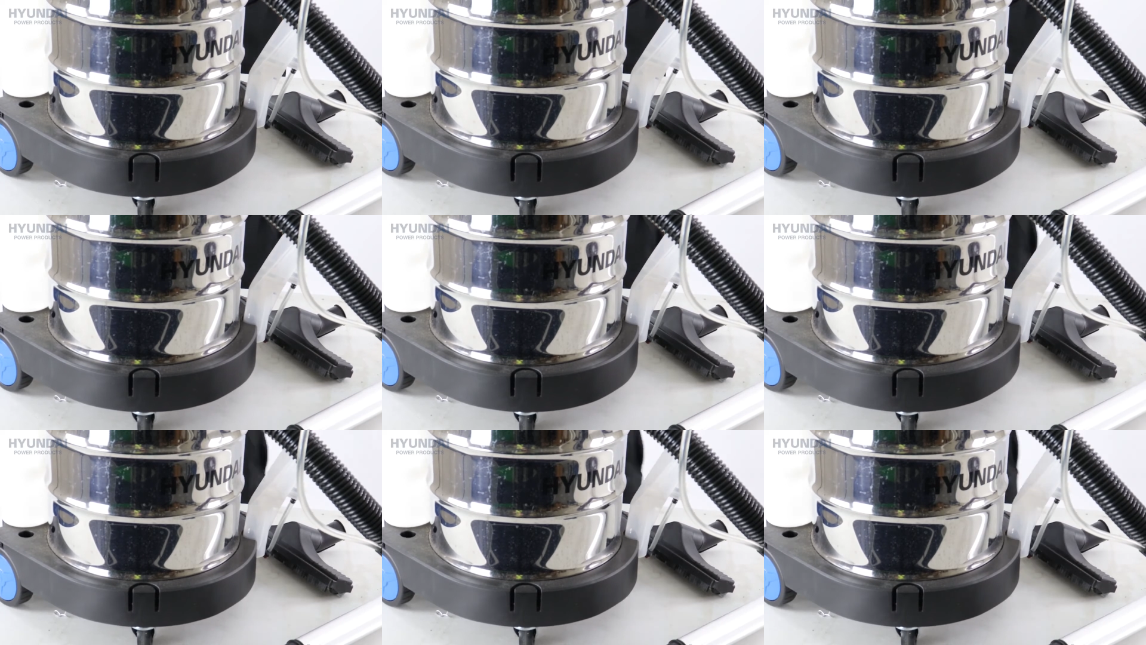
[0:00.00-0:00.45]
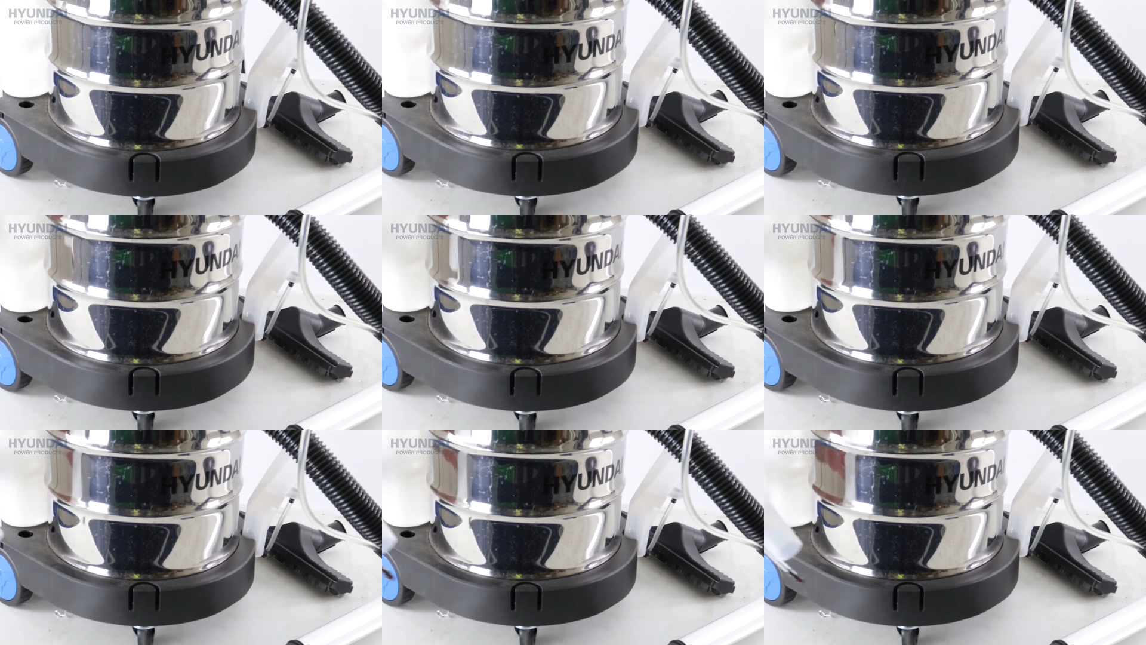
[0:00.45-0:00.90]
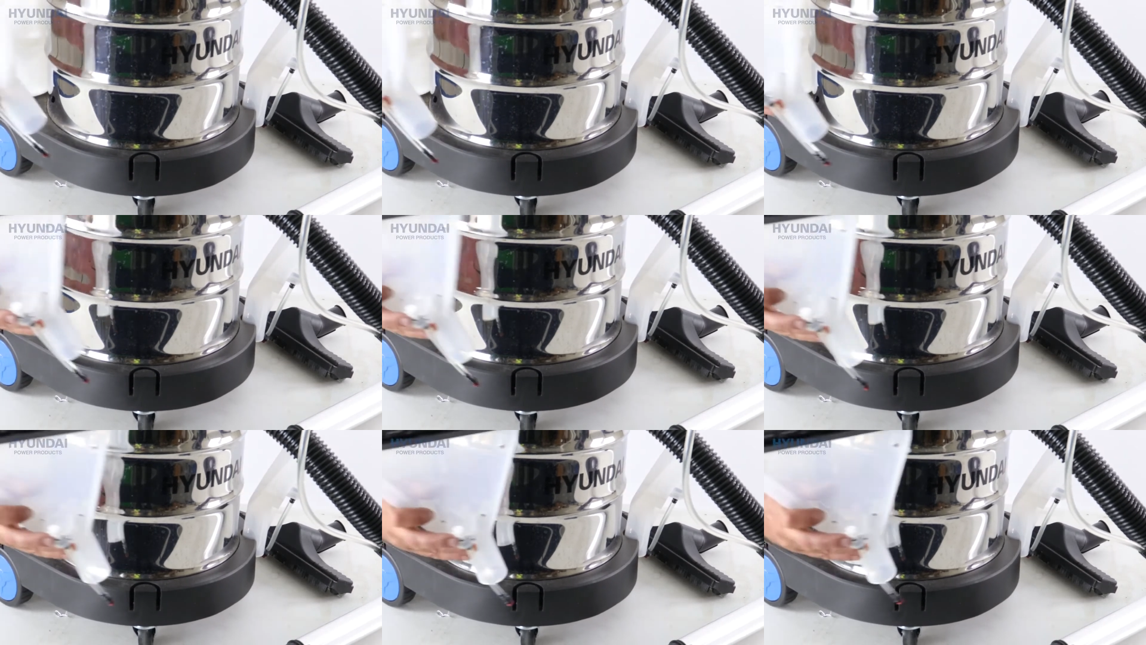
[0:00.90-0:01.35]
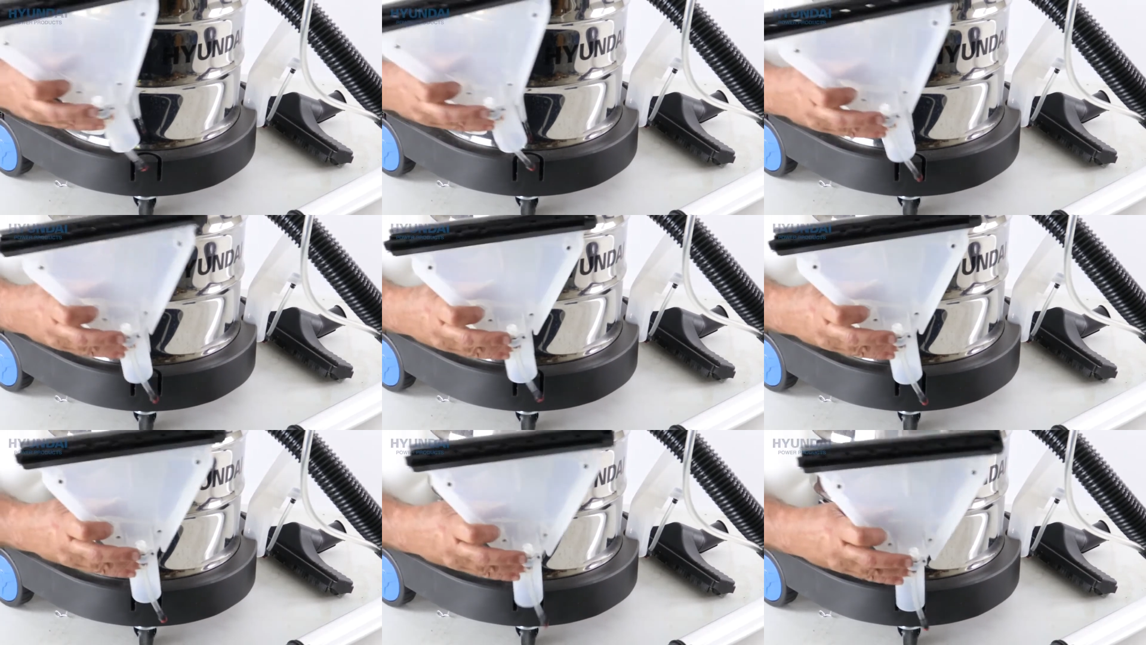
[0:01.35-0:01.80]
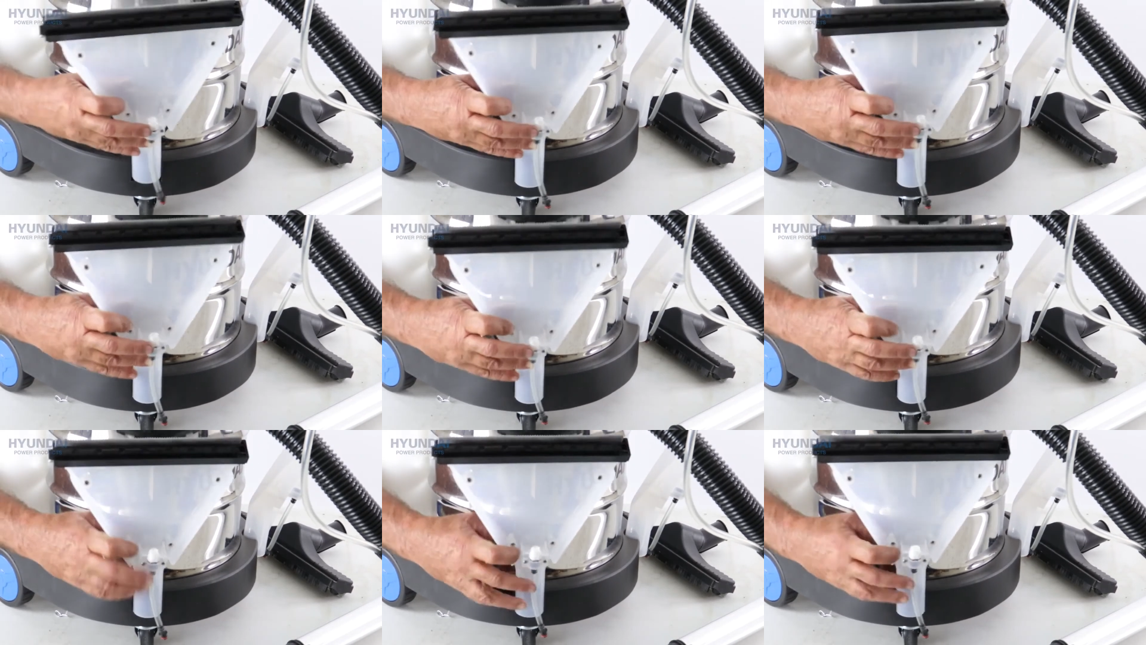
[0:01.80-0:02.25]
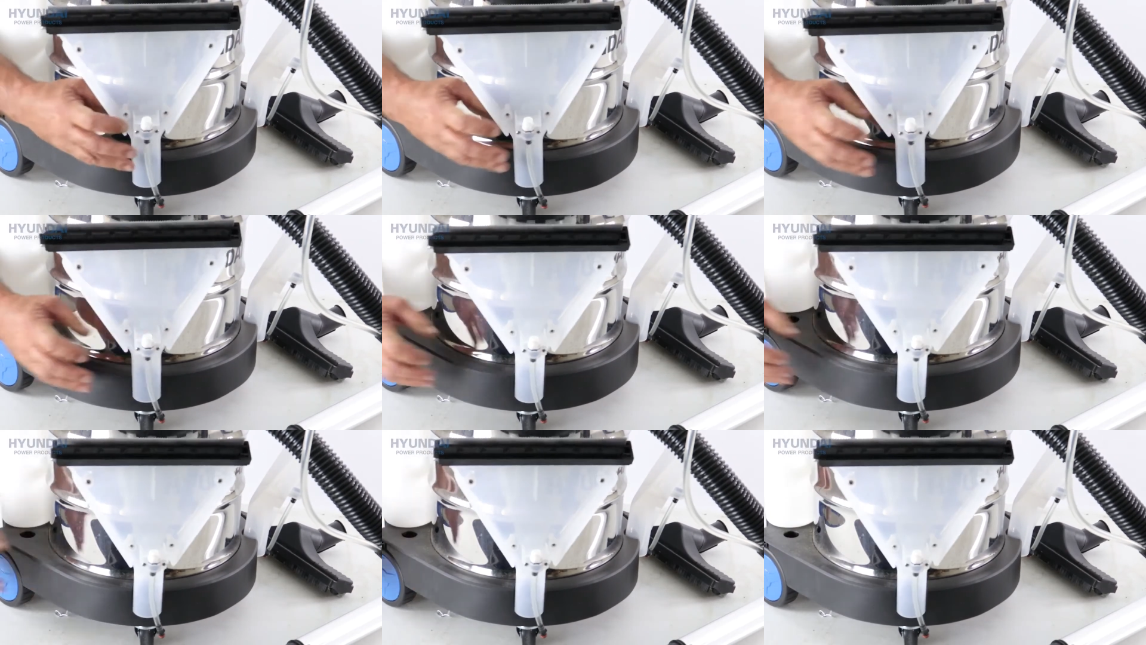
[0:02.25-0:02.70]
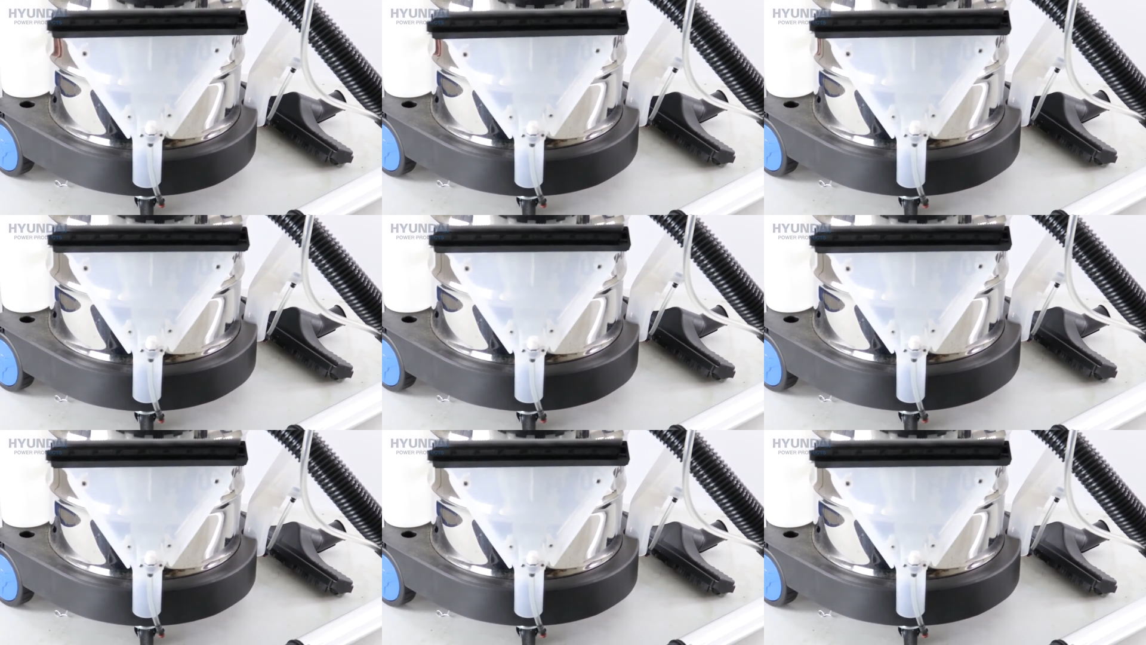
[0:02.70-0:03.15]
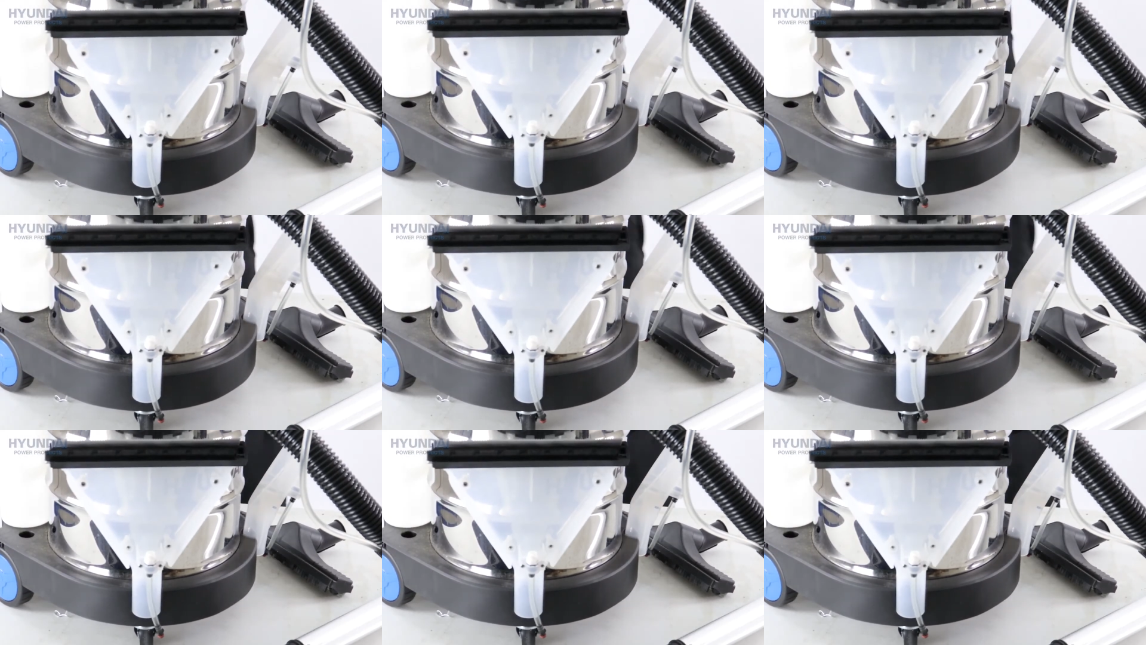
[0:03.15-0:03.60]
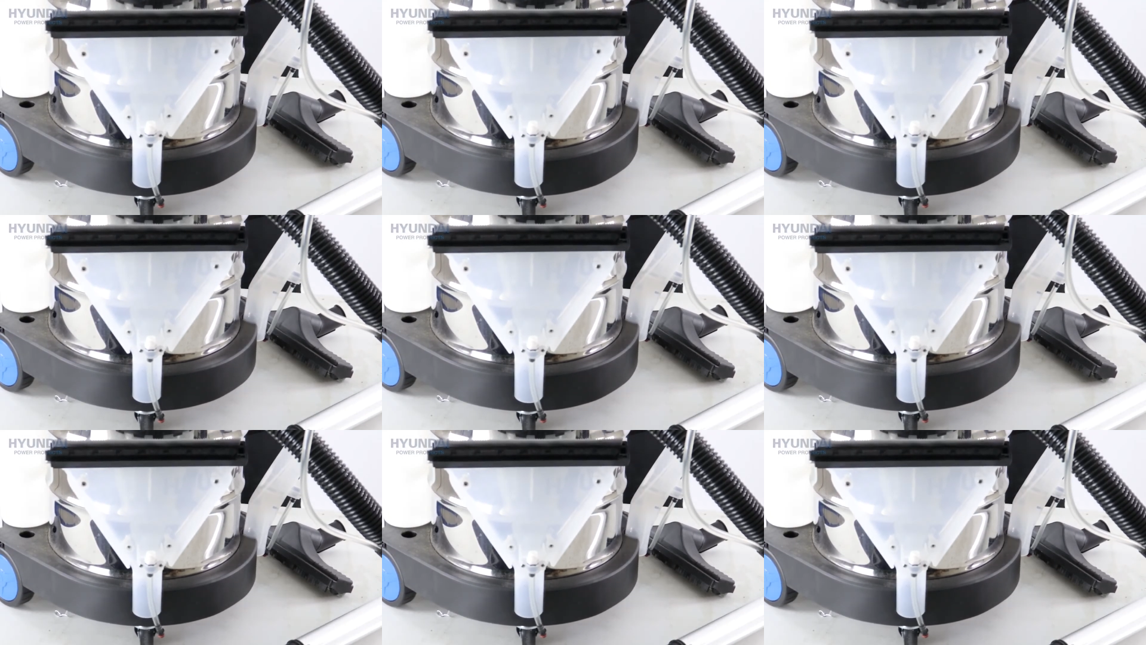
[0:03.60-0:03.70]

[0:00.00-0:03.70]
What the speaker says: Nobody's mouth can be seen.